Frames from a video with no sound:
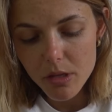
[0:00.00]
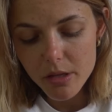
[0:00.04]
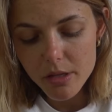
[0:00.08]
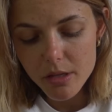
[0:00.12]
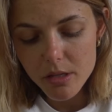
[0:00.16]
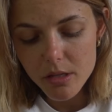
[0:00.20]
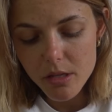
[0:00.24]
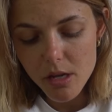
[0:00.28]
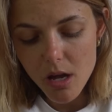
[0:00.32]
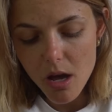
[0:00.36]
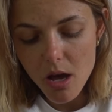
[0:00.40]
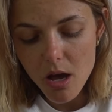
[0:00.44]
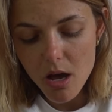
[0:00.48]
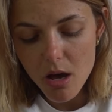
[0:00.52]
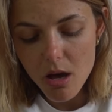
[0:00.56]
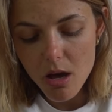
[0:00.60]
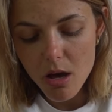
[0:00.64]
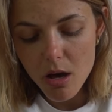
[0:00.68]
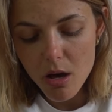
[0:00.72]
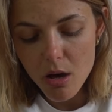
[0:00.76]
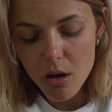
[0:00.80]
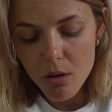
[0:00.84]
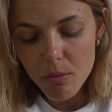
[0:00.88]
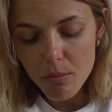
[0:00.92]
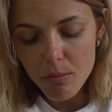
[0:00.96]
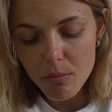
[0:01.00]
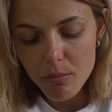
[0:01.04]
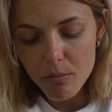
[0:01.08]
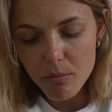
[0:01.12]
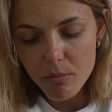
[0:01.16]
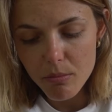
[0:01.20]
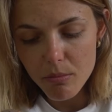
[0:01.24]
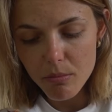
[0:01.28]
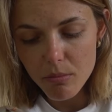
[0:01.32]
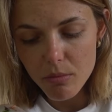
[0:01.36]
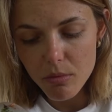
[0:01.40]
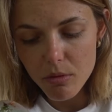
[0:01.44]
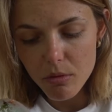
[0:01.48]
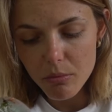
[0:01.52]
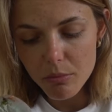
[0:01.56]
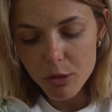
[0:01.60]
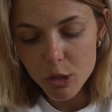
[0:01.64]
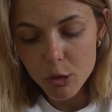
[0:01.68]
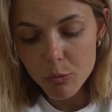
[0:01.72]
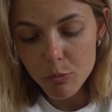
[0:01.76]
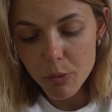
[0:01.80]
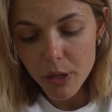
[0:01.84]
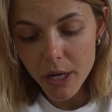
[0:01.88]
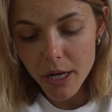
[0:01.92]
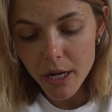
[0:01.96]
some
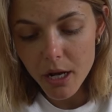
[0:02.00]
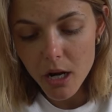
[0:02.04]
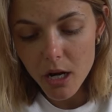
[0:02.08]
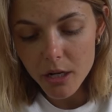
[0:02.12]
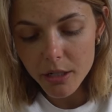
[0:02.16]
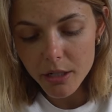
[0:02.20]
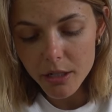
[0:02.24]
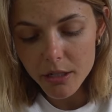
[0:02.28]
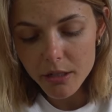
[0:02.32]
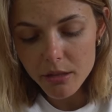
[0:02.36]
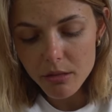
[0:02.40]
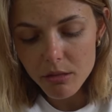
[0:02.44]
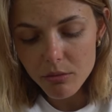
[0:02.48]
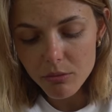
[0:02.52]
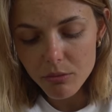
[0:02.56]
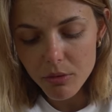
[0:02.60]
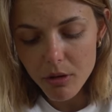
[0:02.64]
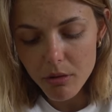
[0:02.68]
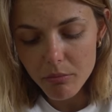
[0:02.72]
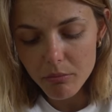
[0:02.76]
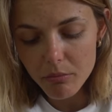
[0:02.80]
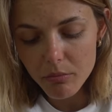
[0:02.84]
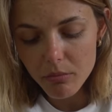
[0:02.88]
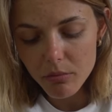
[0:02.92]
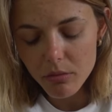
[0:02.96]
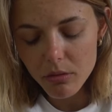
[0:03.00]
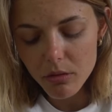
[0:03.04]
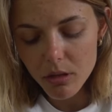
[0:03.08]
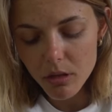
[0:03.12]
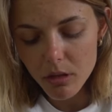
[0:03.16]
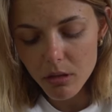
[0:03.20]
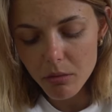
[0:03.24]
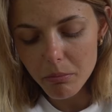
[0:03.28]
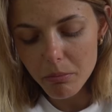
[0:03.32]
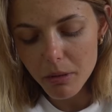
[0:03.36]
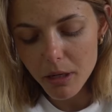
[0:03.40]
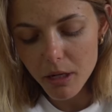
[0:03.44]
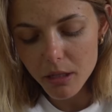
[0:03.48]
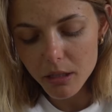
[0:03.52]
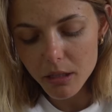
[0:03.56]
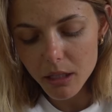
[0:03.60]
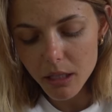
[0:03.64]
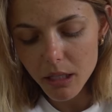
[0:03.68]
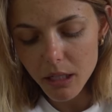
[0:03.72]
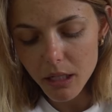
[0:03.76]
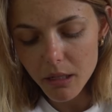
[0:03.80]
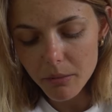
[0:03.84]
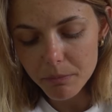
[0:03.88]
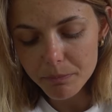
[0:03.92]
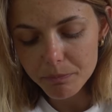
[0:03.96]
spring onions from the
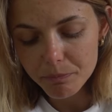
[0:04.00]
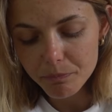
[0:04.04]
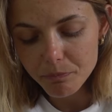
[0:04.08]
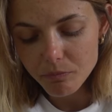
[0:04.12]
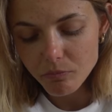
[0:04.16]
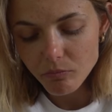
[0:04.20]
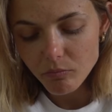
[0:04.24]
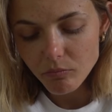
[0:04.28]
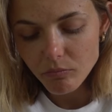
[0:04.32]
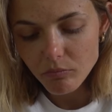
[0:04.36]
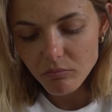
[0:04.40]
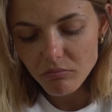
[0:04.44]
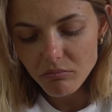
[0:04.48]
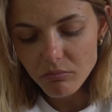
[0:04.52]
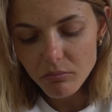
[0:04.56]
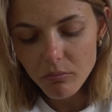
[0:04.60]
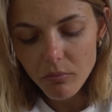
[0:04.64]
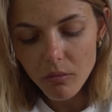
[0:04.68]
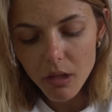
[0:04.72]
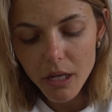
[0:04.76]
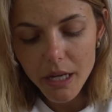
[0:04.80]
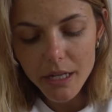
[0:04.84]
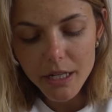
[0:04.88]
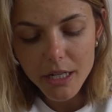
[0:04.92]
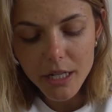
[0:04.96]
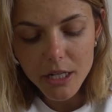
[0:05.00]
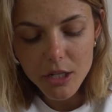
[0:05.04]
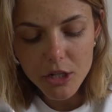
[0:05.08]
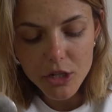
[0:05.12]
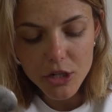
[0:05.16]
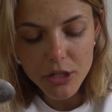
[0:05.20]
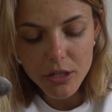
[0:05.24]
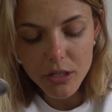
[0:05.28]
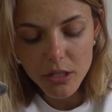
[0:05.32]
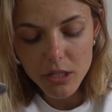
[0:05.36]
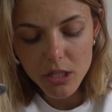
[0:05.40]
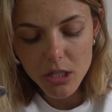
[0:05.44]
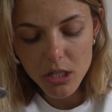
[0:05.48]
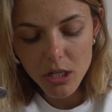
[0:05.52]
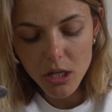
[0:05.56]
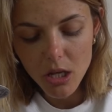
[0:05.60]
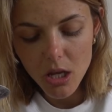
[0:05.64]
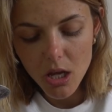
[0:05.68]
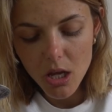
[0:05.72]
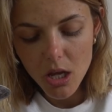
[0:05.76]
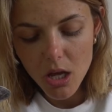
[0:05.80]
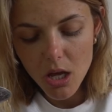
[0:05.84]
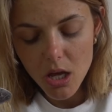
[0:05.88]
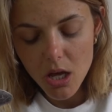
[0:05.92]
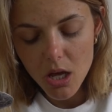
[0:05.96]
balcony, and then just
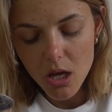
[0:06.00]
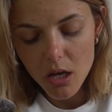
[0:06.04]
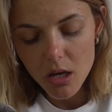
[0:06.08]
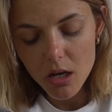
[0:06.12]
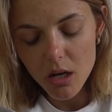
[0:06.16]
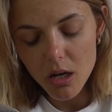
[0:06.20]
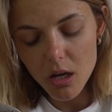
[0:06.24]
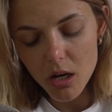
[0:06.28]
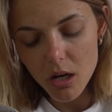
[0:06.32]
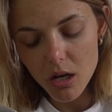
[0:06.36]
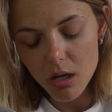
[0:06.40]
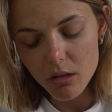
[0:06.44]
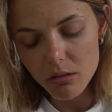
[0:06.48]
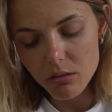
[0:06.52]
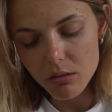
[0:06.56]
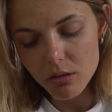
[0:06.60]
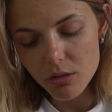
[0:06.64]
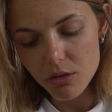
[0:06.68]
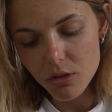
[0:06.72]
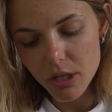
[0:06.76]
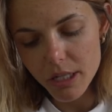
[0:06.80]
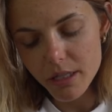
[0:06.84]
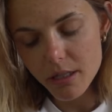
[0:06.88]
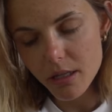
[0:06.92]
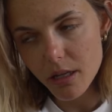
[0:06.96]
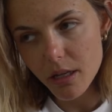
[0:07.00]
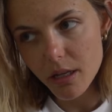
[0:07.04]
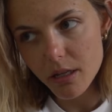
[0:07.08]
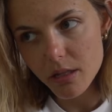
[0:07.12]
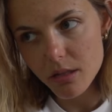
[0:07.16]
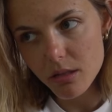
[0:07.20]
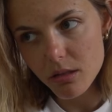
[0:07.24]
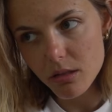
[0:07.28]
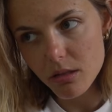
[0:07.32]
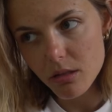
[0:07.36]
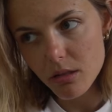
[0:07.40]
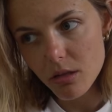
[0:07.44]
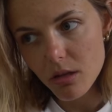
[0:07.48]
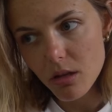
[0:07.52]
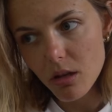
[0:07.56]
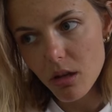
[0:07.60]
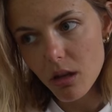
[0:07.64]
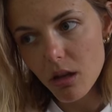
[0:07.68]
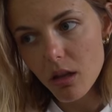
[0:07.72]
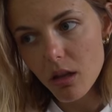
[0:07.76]
the dressing is